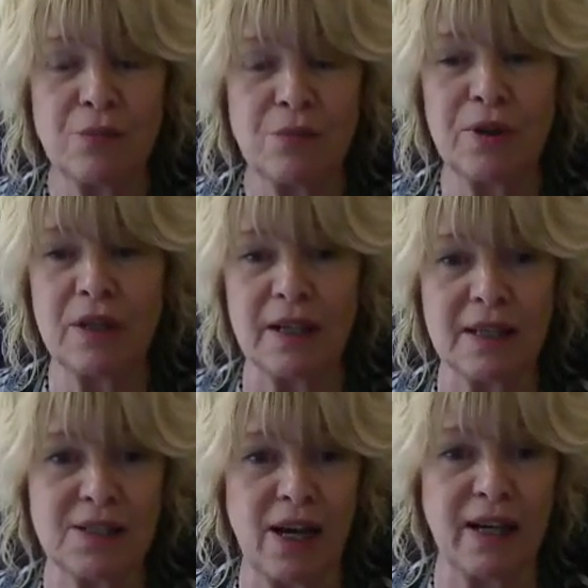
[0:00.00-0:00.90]
Really
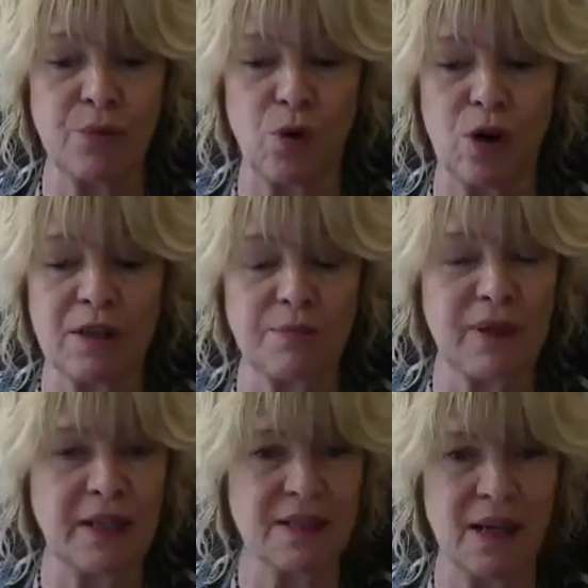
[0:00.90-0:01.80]
exciting work
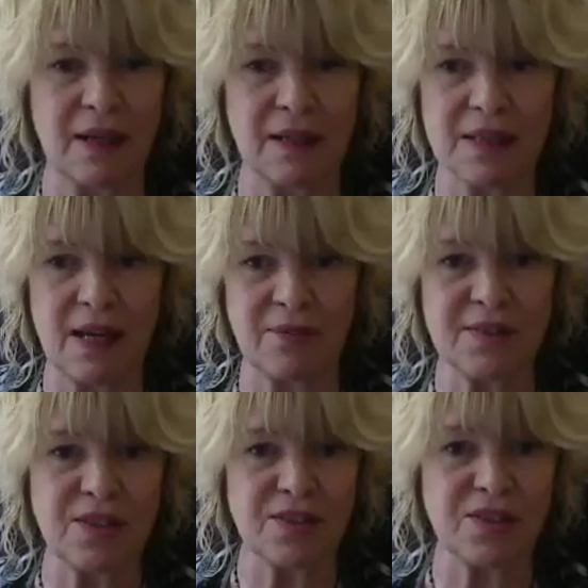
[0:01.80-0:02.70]
being done in San
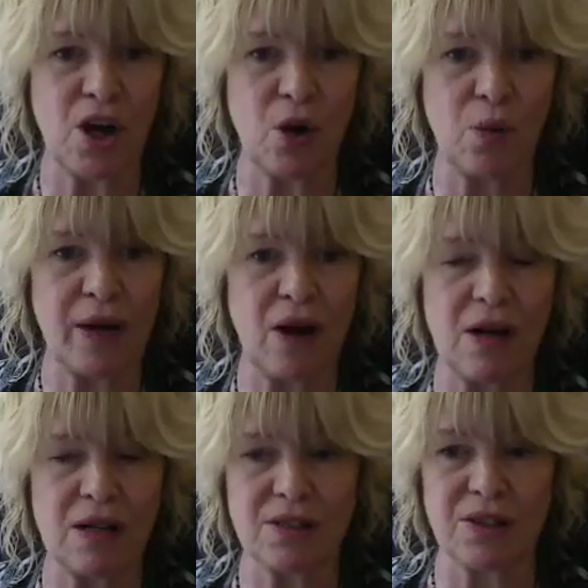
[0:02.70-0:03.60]
Francisco and
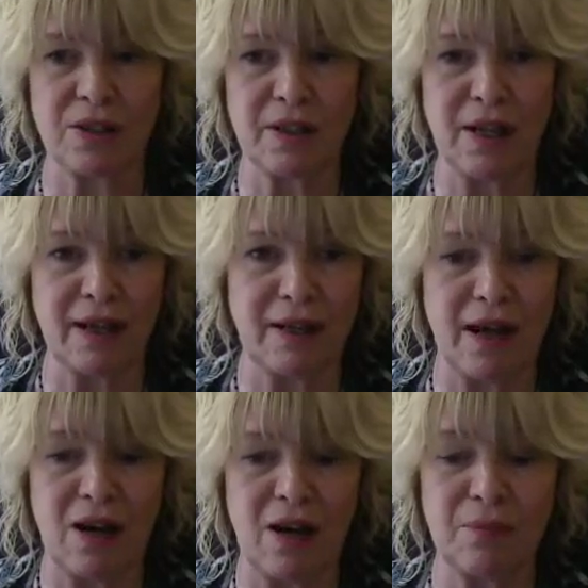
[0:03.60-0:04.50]
Austin and
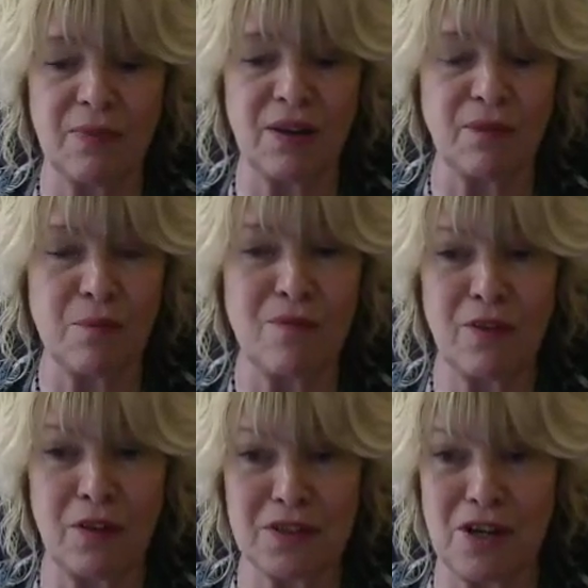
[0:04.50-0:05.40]
in
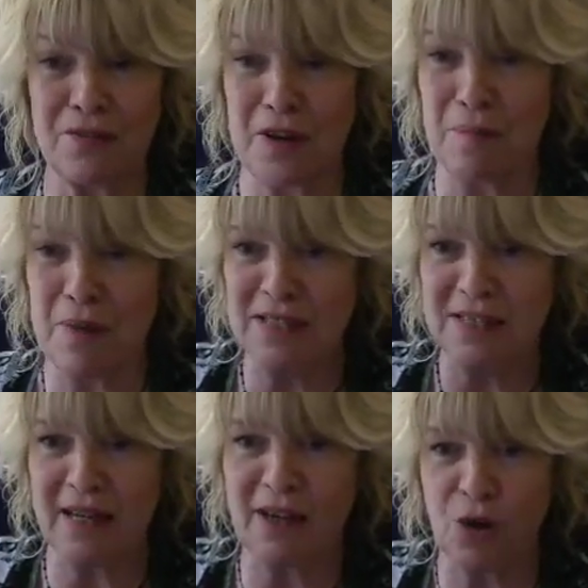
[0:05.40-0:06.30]
Philadelphia, in my
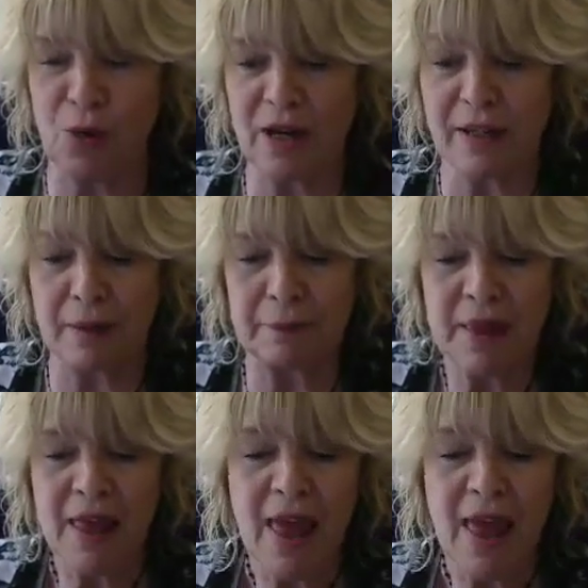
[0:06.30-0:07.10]
state, go Raheem.